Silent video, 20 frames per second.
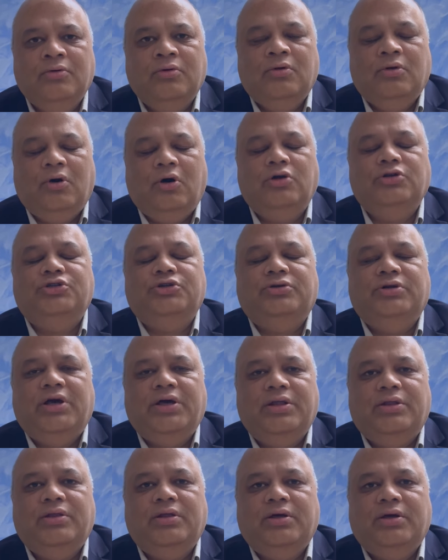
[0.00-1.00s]
or should
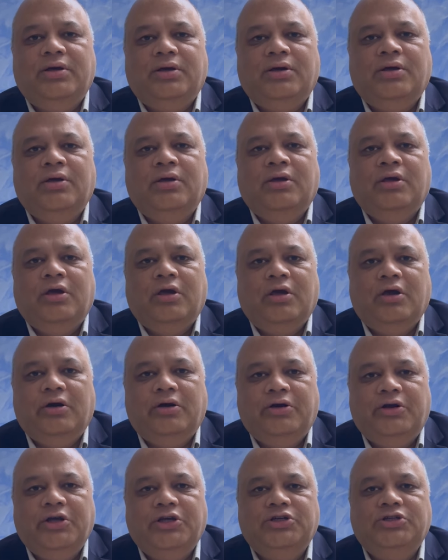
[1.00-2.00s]
I say
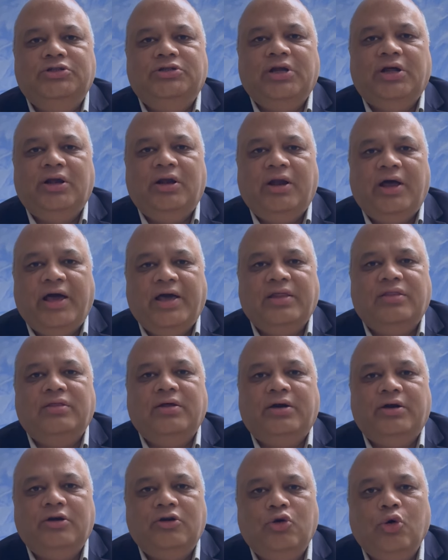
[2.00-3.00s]
digital
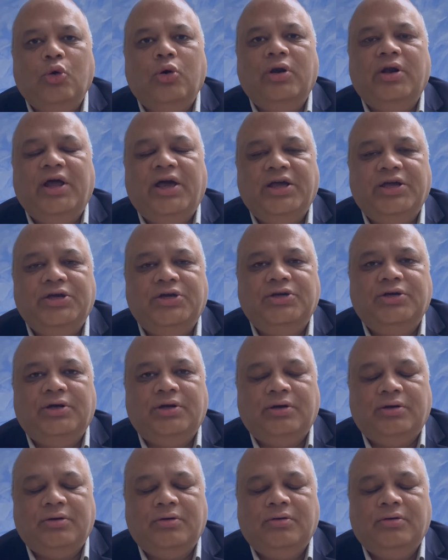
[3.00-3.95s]
asset tokenization.